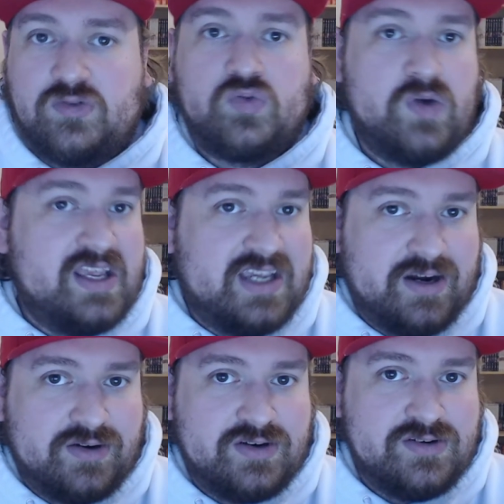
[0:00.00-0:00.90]
Great
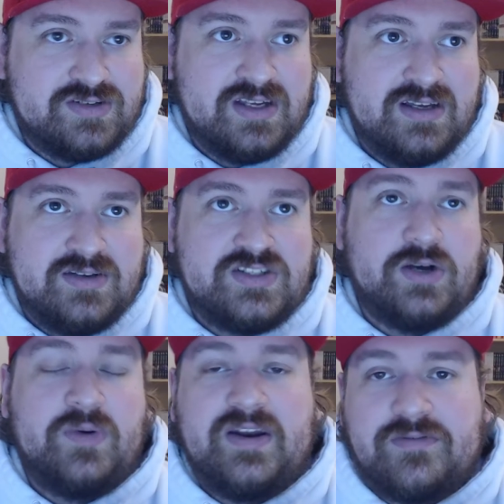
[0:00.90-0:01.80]
characters.
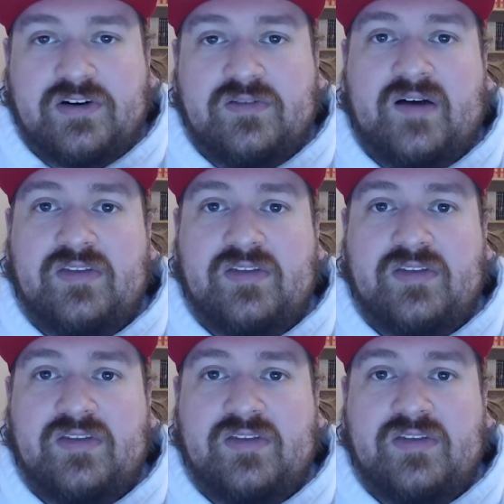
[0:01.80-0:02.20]
Still waiting for a lot